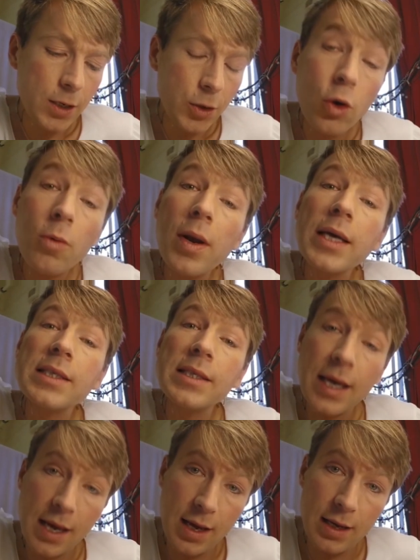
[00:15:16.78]
"Your place
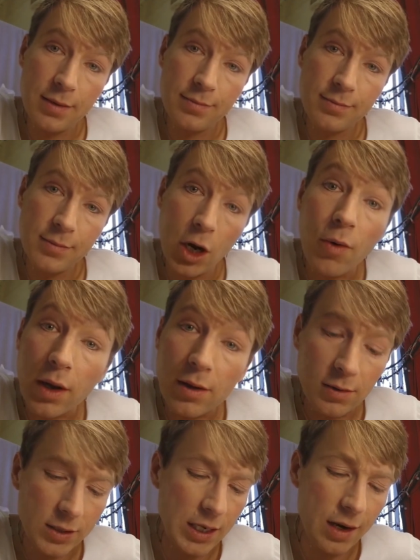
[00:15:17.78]
is here," her
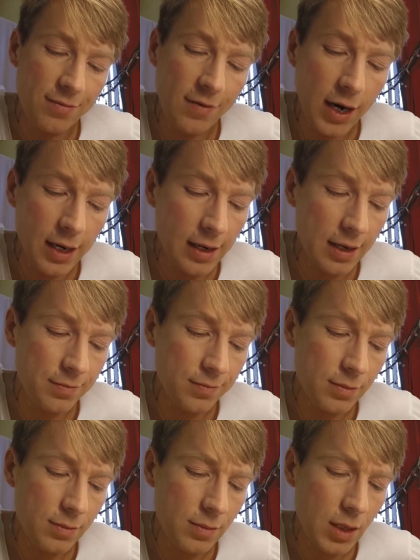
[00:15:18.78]
uncle said finally.
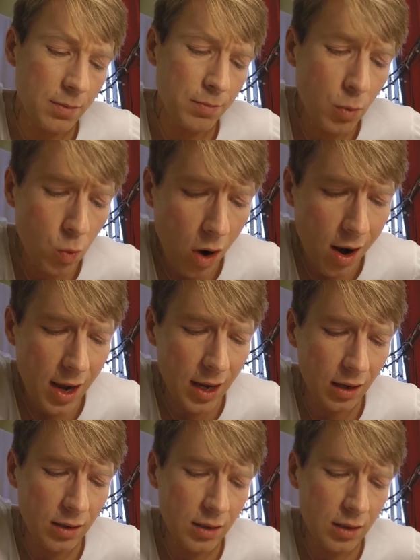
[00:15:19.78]
"But
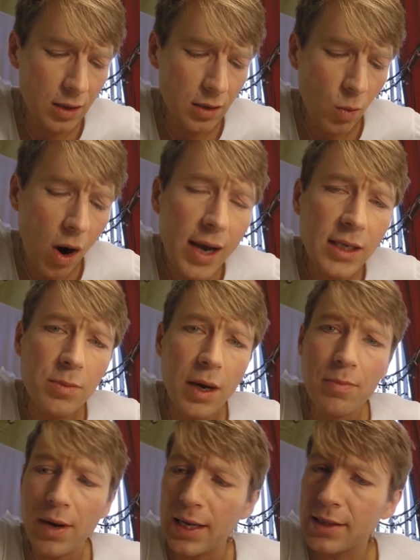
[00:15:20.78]
why? Why is my
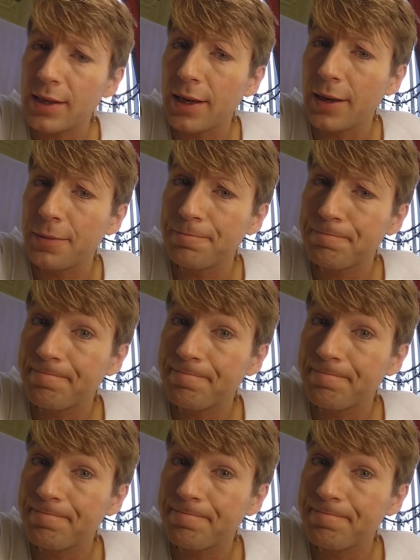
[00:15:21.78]
place here?"